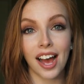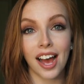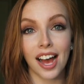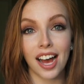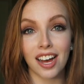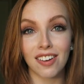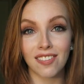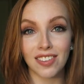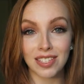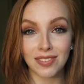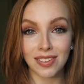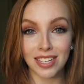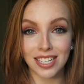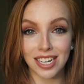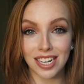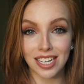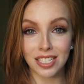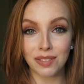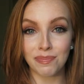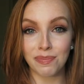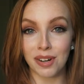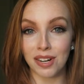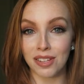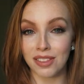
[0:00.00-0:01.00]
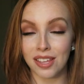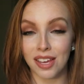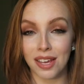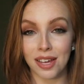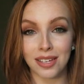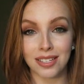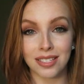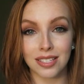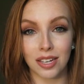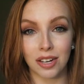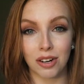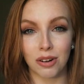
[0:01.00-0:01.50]
It's my dad's
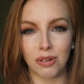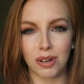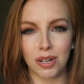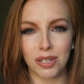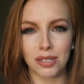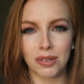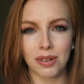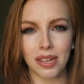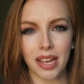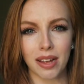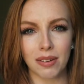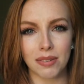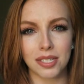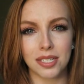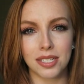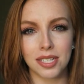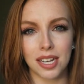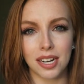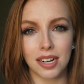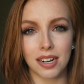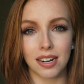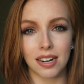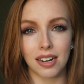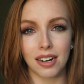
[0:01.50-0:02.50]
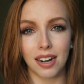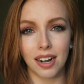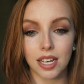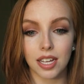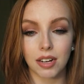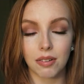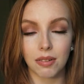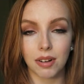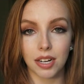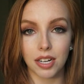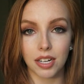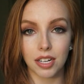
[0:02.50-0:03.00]
birthday, so we're just going out to dinner.
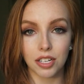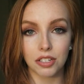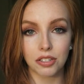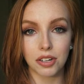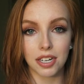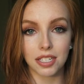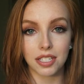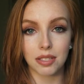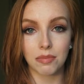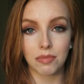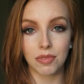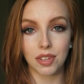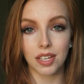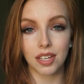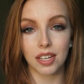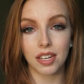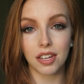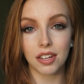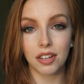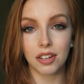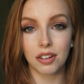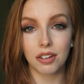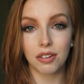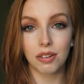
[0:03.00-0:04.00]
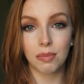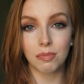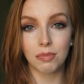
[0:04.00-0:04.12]
Kind of wanted to try something new.